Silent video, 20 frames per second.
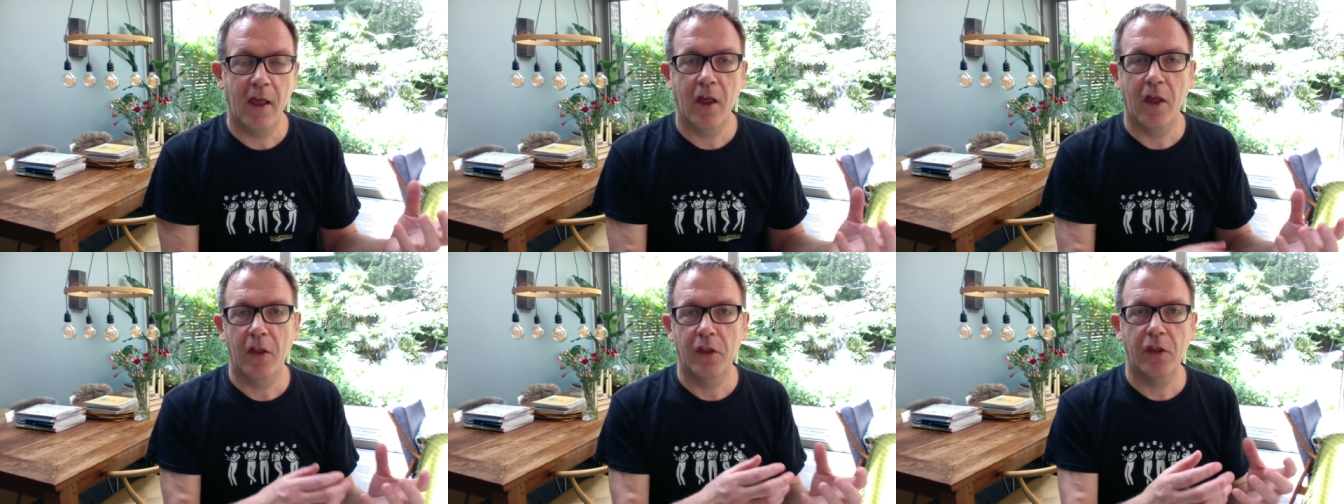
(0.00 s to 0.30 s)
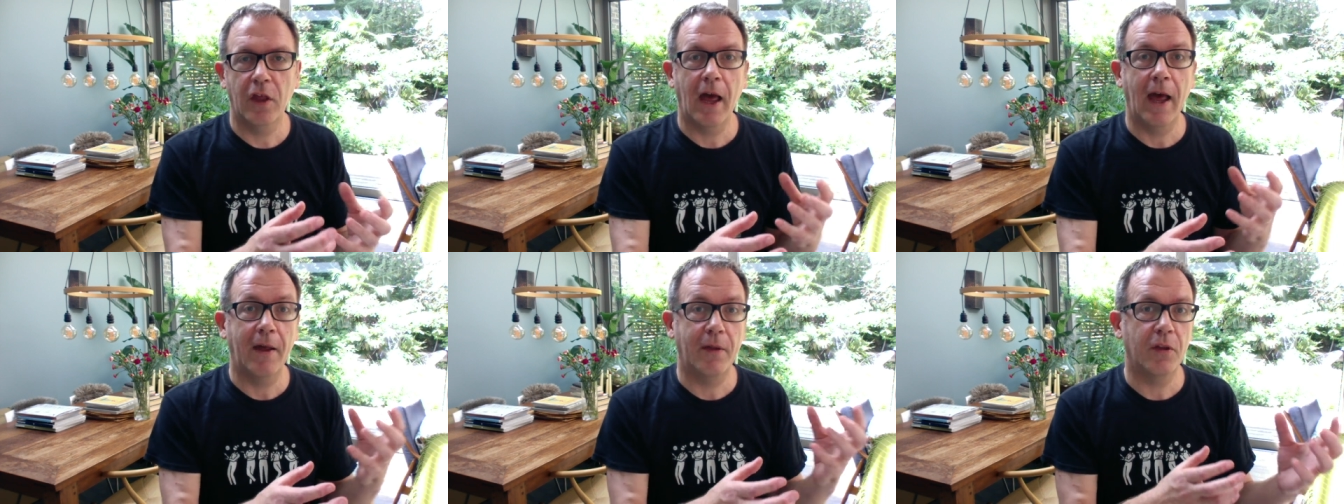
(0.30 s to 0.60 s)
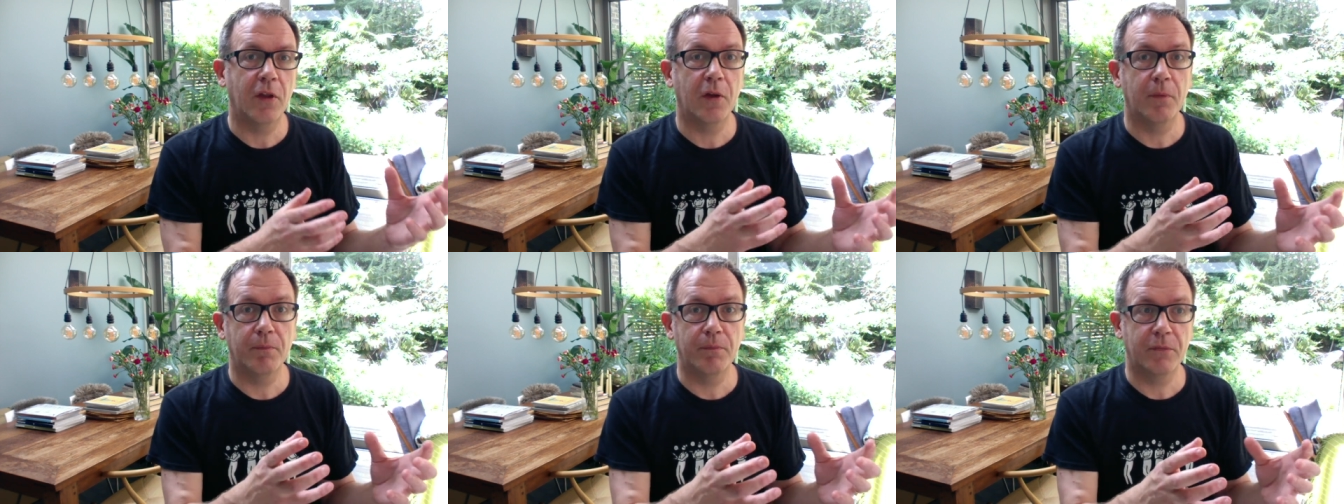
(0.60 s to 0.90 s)

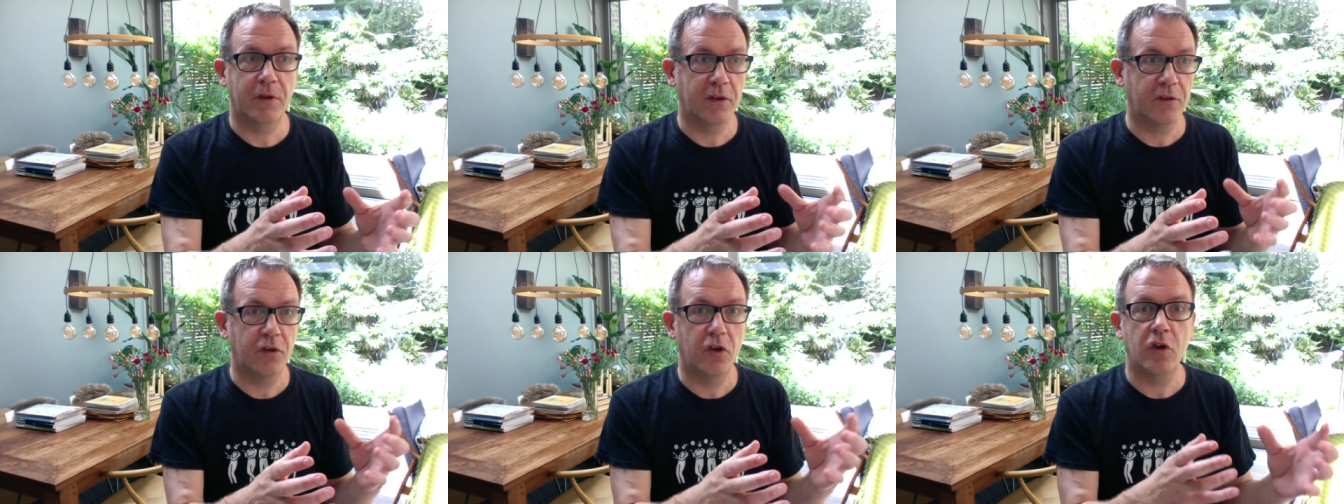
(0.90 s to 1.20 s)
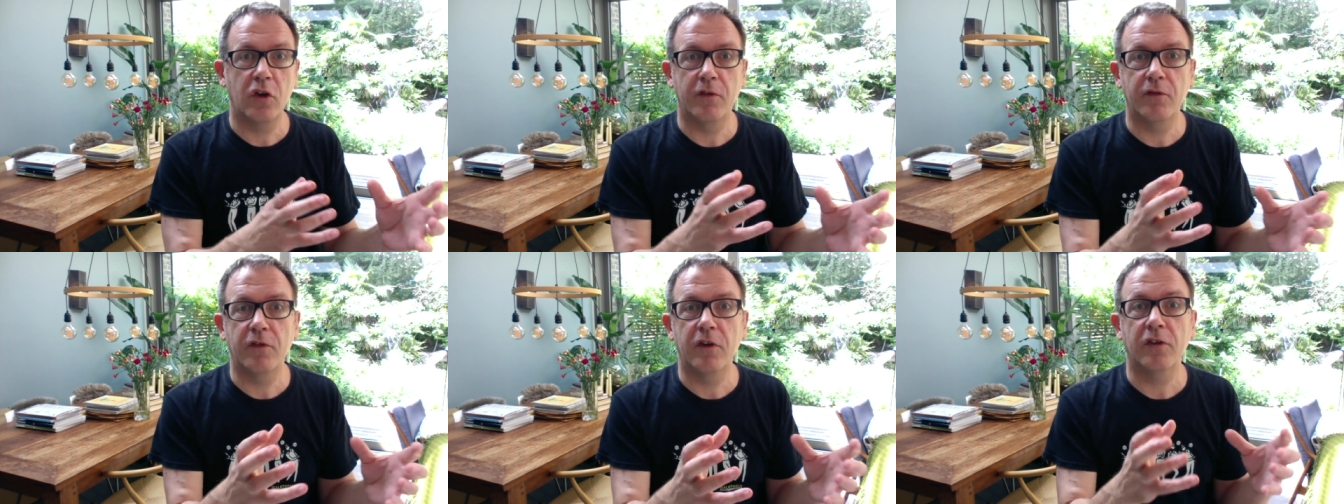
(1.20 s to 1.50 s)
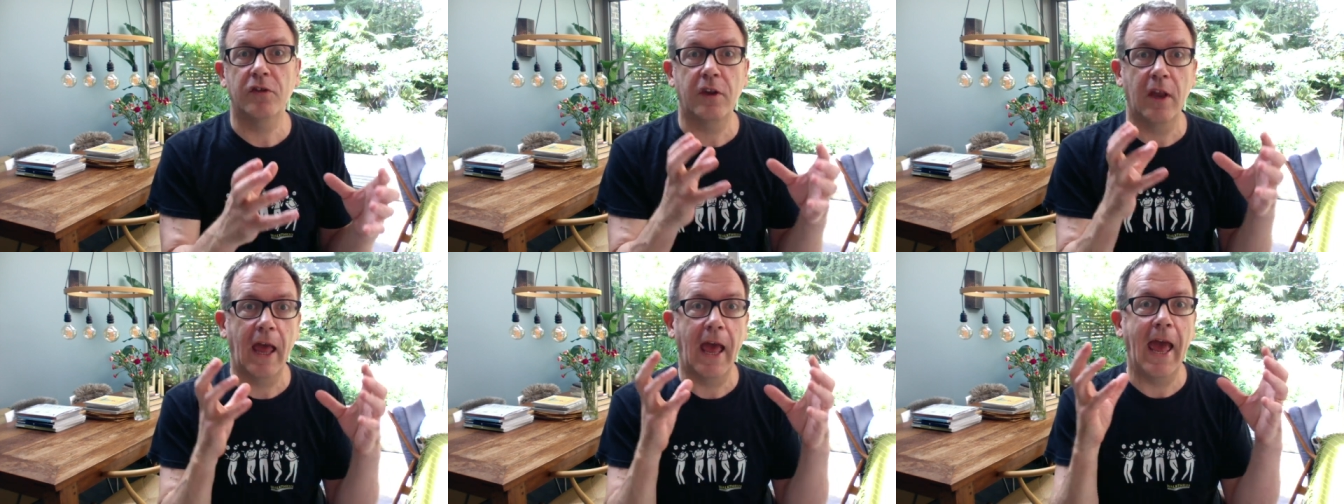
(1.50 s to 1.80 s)
that you've
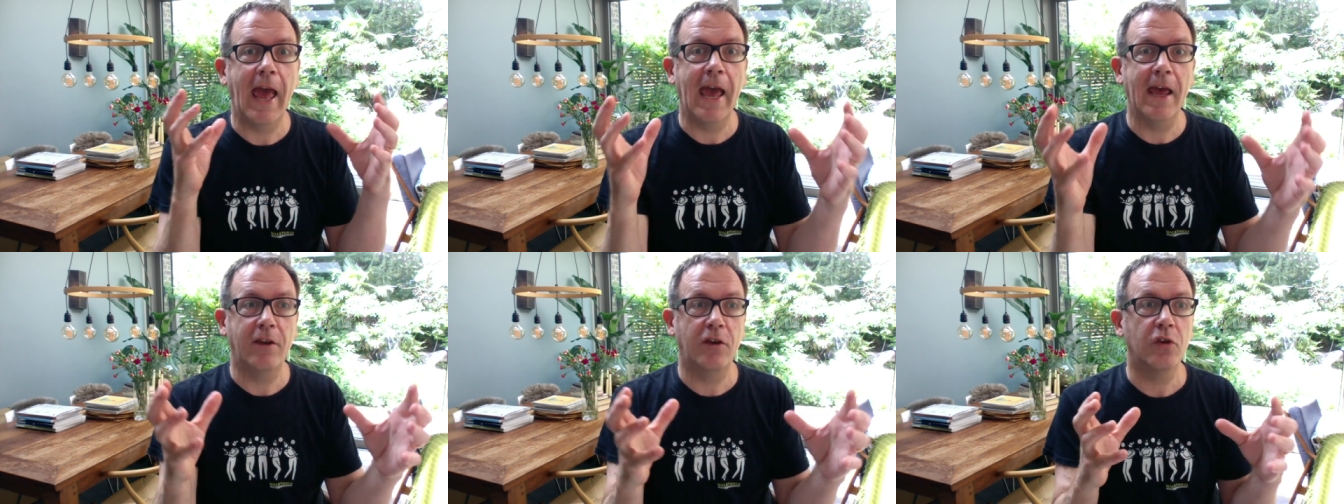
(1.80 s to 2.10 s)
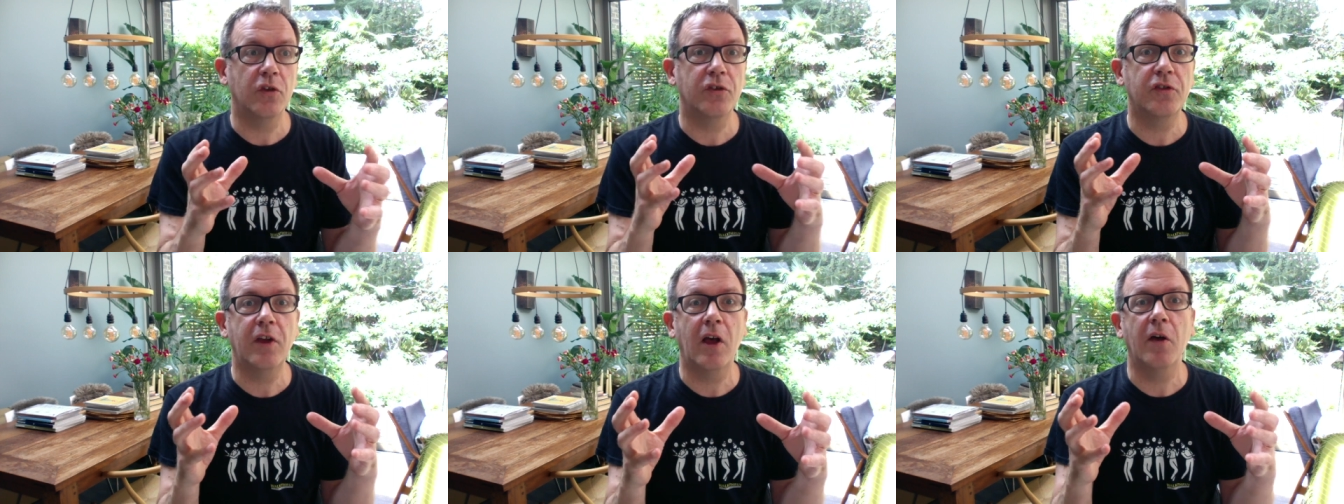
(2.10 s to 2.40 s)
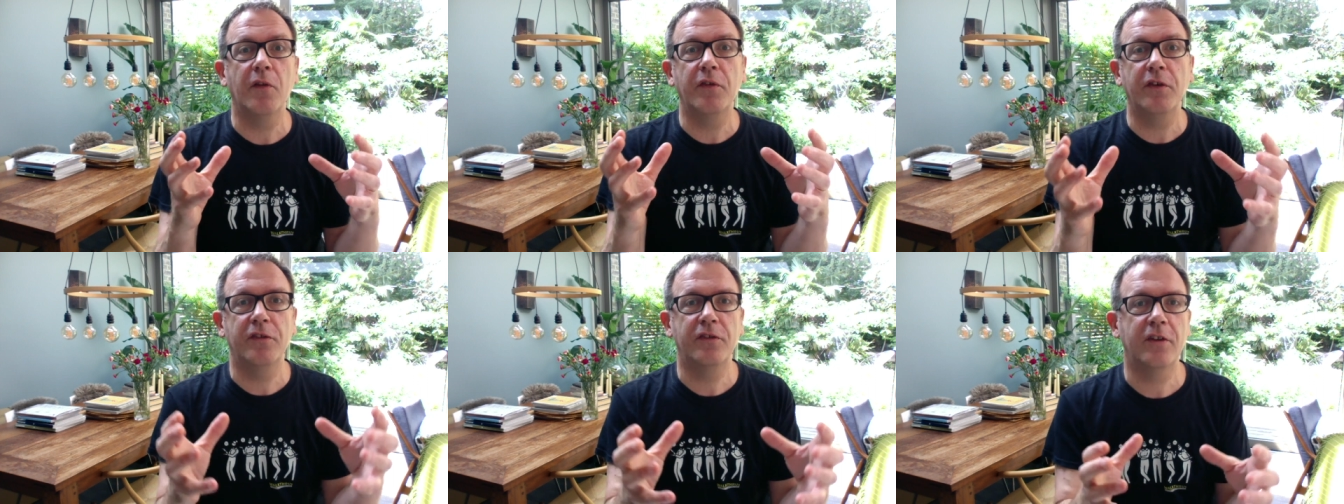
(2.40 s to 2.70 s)
just aired
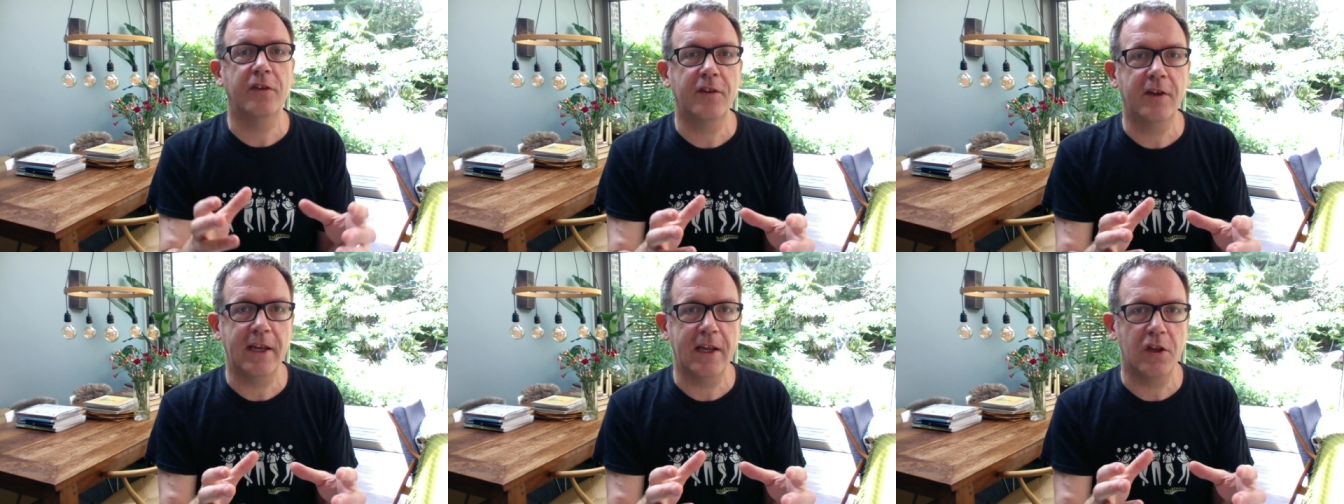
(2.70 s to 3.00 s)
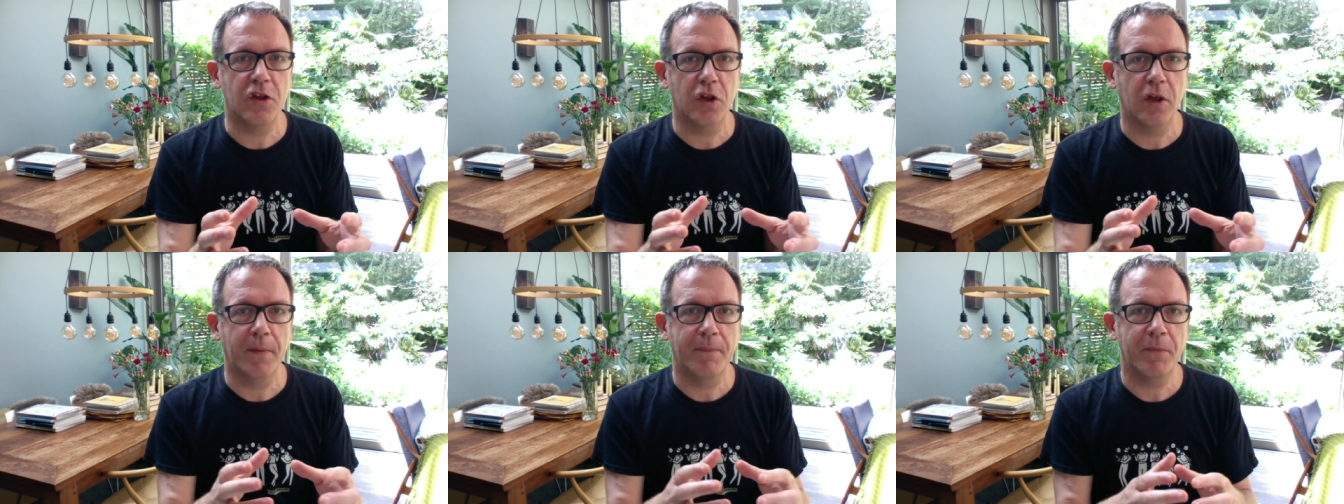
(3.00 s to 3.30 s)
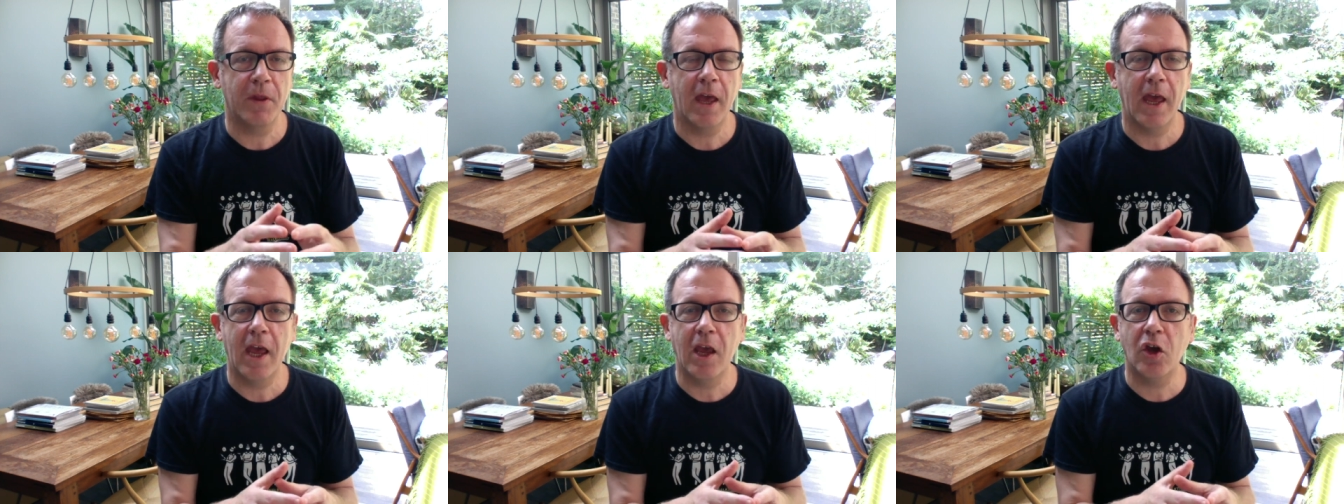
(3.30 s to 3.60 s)
yourself as the teacher.
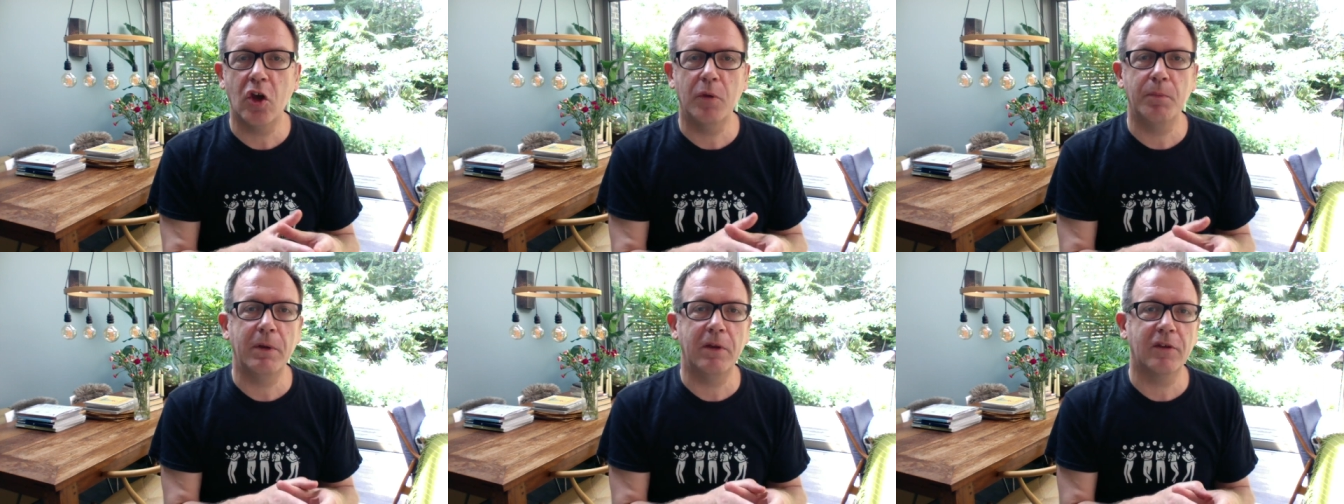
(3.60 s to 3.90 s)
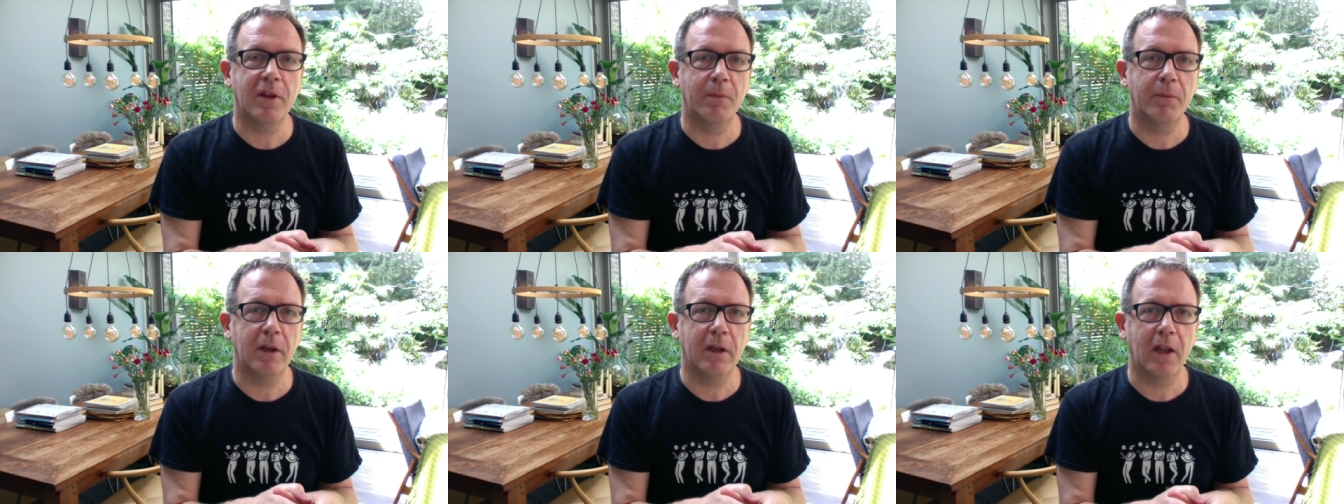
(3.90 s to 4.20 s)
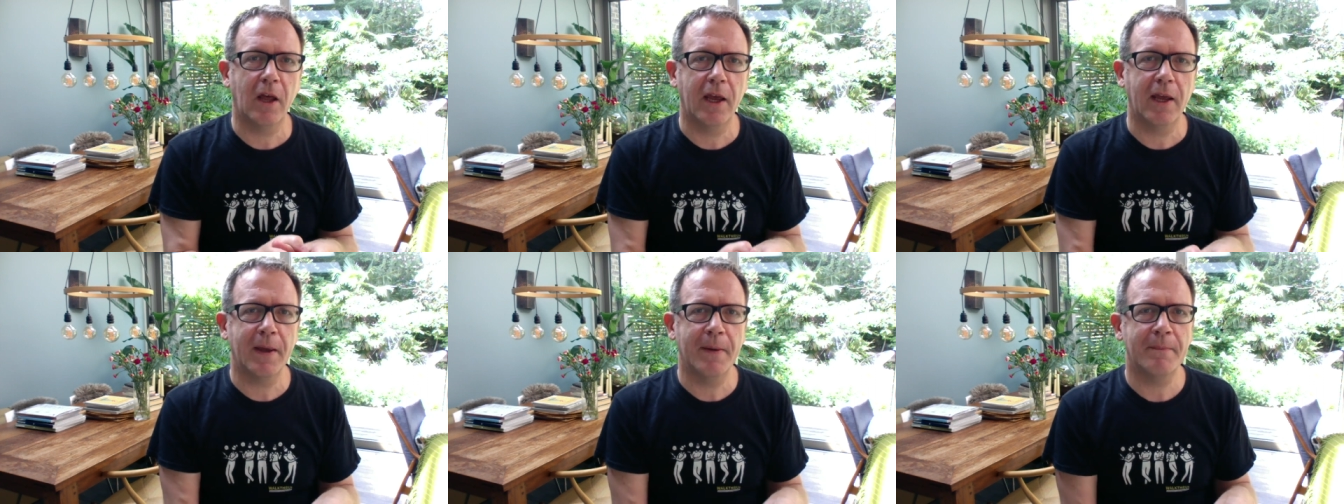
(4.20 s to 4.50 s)
It could be something
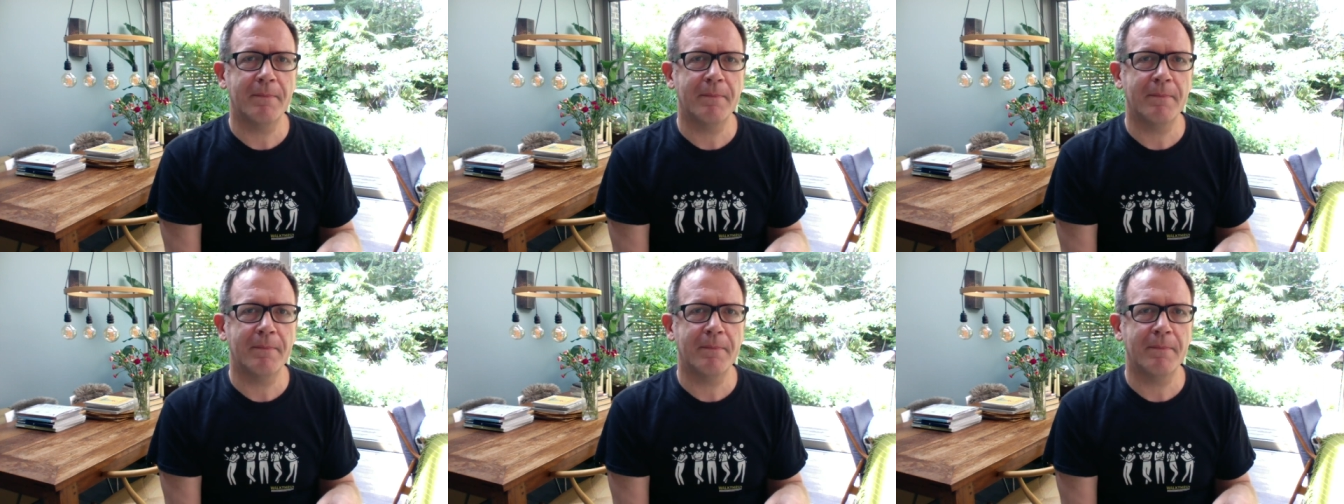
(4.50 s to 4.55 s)
like,